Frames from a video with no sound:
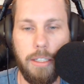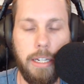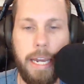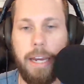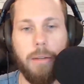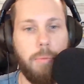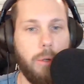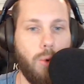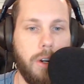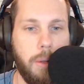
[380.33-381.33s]
He can
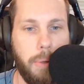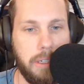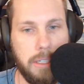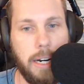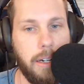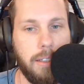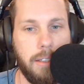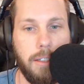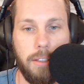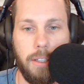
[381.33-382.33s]
be one of the best tight
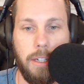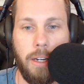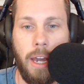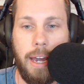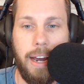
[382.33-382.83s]
ends in this league.